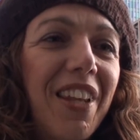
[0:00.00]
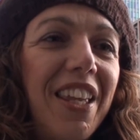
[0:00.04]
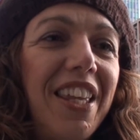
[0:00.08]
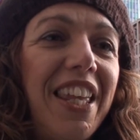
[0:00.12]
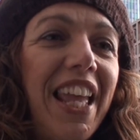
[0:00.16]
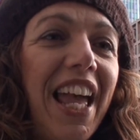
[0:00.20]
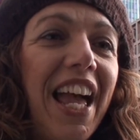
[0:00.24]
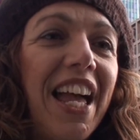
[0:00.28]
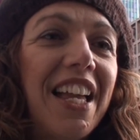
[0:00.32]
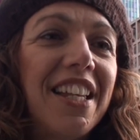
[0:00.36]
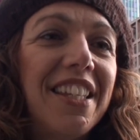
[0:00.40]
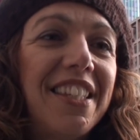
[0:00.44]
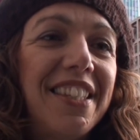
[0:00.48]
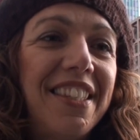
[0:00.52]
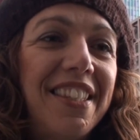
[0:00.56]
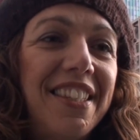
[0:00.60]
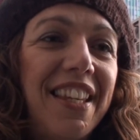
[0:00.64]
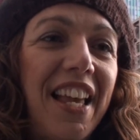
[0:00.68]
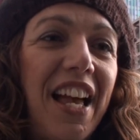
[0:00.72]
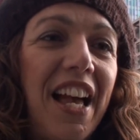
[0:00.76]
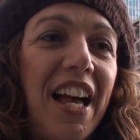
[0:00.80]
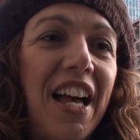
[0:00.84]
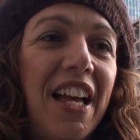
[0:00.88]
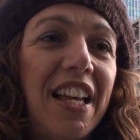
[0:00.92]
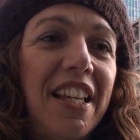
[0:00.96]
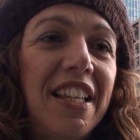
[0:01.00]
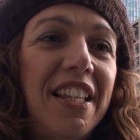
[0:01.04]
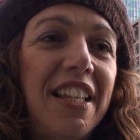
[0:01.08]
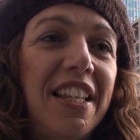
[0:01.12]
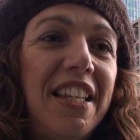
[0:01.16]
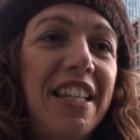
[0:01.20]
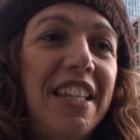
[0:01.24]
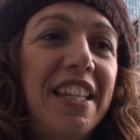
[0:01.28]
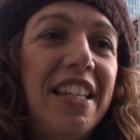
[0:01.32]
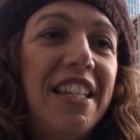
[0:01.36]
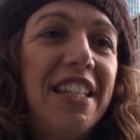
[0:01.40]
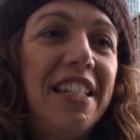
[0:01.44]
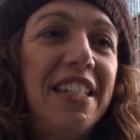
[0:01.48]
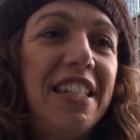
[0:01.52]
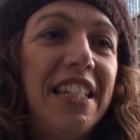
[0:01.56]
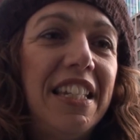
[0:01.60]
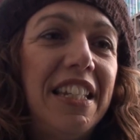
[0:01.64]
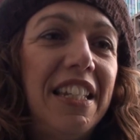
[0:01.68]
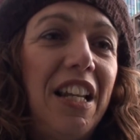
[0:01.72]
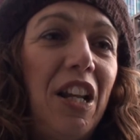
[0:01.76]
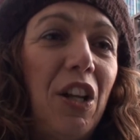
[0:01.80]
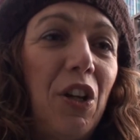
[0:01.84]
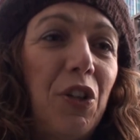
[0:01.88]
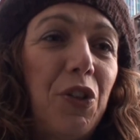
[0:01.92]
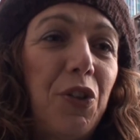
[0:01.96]
Yes, I did
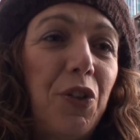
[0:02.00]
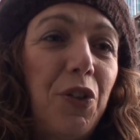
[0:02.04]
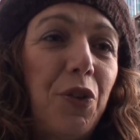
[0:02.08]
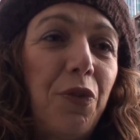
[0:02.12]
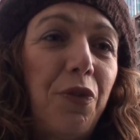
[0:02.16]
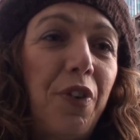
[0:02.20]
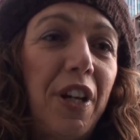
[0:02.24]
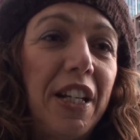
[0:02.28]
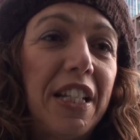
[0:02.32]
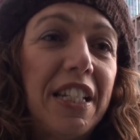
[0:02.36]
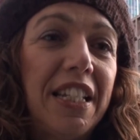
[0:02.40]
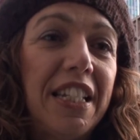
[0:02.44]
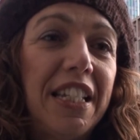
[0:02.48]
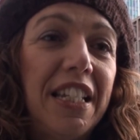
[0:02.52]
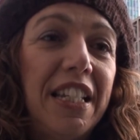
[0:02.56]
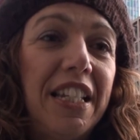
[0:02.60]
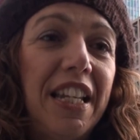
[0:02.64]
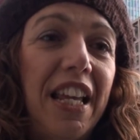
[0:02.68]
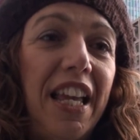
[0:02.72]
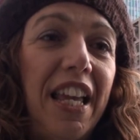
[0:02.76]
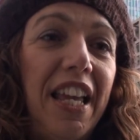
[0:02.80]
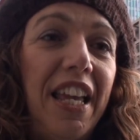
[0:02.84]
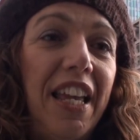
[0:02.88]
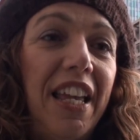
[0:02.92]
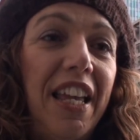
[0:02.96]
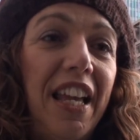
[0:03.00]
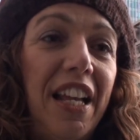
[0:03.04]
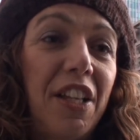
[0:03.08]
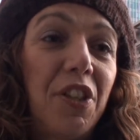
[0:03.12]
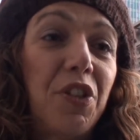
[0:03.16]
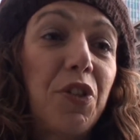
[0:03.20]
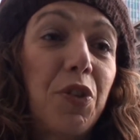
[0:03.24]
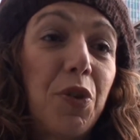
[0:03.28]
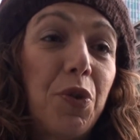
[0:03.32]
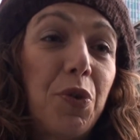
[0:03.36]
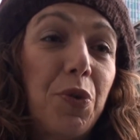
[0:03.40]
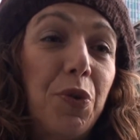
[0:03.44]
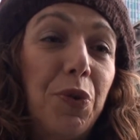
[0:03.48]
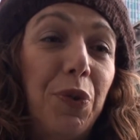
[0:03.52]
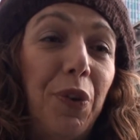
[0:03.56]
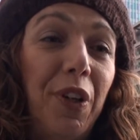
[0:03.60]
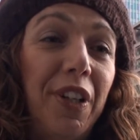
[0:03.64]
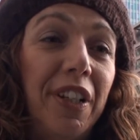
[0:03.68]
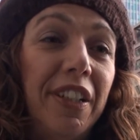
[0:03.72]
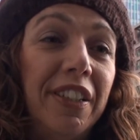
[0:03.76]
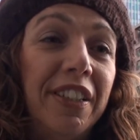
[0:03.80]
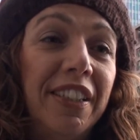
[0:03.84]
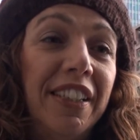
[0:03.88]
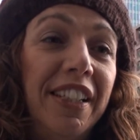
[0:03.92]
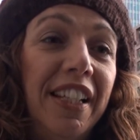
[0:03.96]
lots of acting at school.
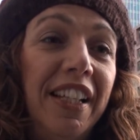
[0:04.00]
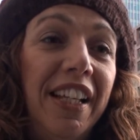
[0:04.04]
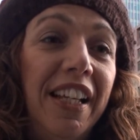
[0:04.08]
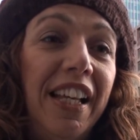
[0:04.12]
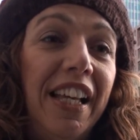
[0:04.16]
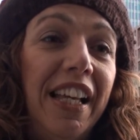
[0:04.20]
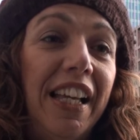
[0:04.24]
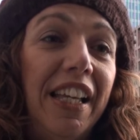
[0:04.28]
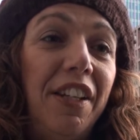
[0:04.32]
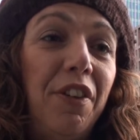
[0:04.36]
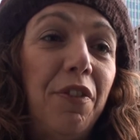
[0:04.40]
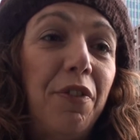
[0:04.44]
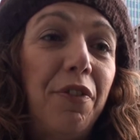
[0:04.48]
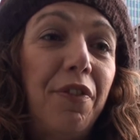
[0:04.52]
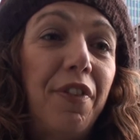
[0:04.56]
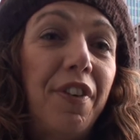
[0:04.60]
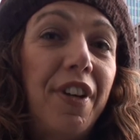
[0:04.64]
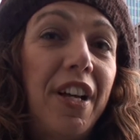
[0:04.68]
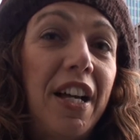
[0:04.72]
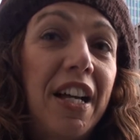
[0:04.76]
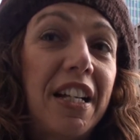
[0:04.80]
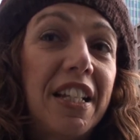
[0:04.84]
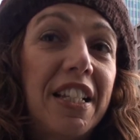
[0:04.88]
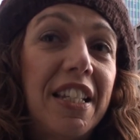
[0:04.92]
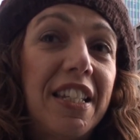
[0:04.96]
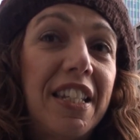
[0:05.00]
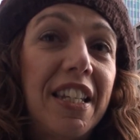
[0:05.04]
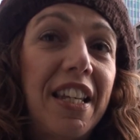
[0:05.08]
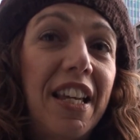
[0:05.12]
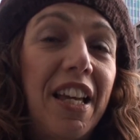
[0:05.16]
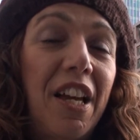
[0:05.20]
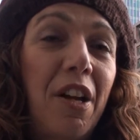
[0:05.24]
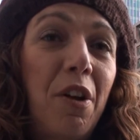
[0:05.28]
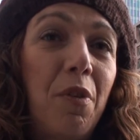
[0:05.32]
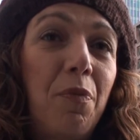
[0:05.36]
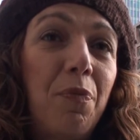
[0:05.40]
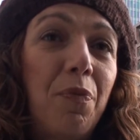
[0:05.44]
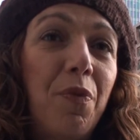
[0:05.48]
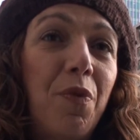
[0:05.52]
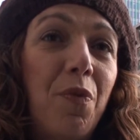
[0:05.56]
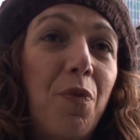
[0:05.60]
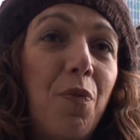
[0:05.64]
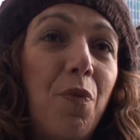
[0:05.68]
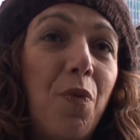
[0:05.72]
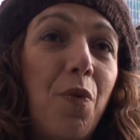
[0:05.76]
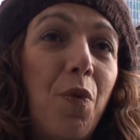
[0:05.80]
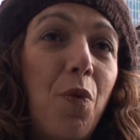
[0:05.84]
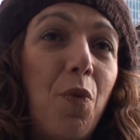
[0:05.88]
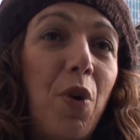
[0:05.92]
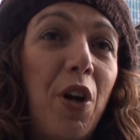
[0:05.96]
In fact,
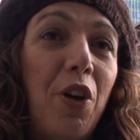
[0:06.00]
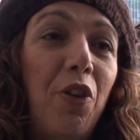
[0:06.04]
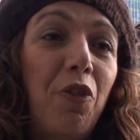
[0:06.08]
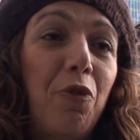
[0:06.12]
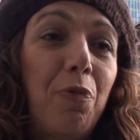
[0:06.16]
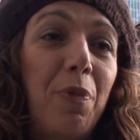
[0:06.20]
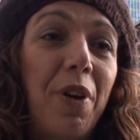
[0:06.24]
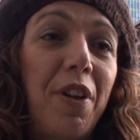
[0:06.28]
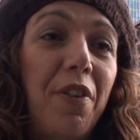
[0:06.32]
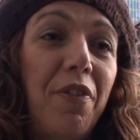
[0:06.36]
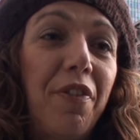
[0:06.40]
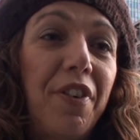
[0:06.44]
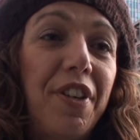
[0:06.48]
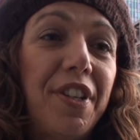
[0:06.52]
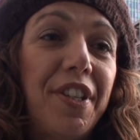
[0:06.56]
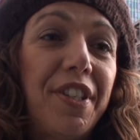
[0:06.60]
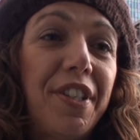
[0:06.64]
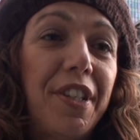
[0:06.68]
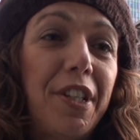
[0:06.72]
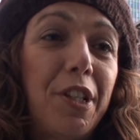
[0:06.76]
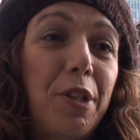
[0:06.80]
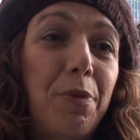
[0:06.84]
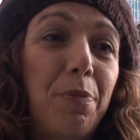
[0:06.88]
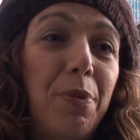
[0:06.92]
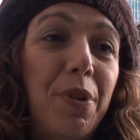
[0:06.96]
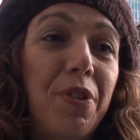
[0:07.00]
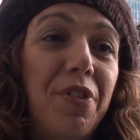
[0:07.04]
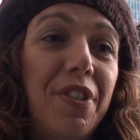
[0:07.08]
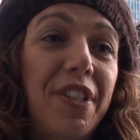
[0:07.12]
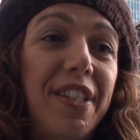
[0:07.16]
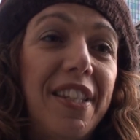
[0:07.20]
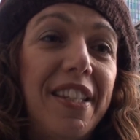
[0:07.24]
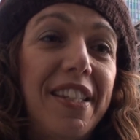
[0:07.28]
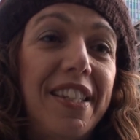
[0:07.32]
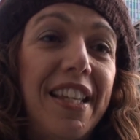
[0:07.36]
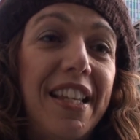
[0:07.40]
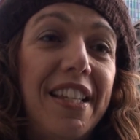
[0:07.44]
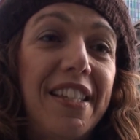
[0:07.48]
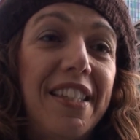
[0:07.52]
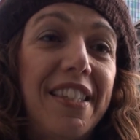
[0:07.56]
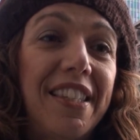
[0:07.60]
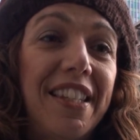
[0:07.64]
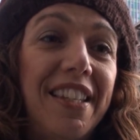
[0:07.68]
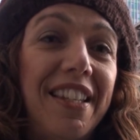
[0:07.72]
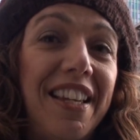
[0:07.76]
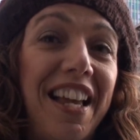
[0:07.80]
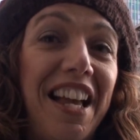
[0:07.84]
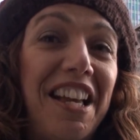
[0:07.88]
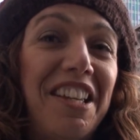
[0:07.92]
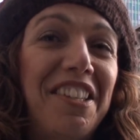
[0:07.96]
one of my first experiences as
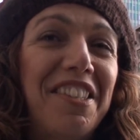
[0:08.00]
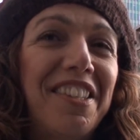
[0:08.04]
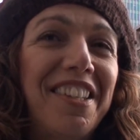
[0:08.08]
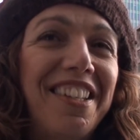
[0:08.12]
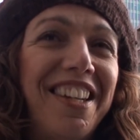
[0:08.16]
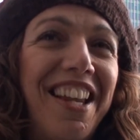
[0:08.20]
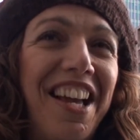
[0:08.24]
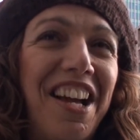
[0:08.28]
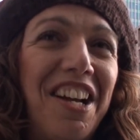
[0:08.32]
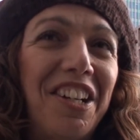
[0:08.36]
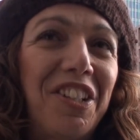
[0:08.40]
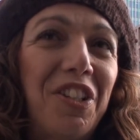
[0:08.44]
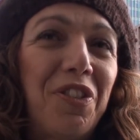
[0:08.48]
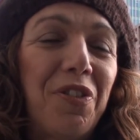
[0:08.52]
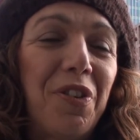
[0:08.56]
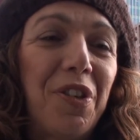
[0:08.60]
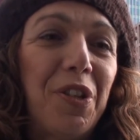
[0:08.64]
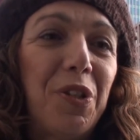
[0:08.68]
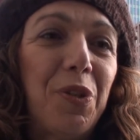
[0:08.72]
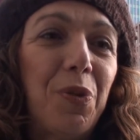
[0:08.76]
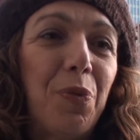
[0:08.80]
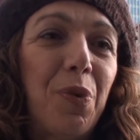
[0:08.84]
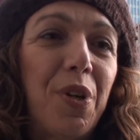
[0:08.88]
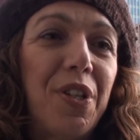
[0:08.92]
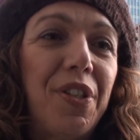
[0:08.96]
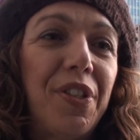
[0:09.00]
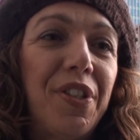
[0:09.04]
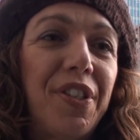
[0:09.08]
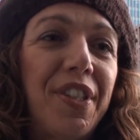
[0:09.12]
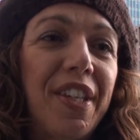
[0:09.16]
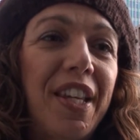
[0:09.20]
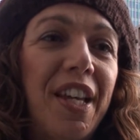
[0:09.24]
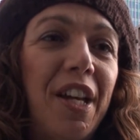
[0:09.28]
an actress was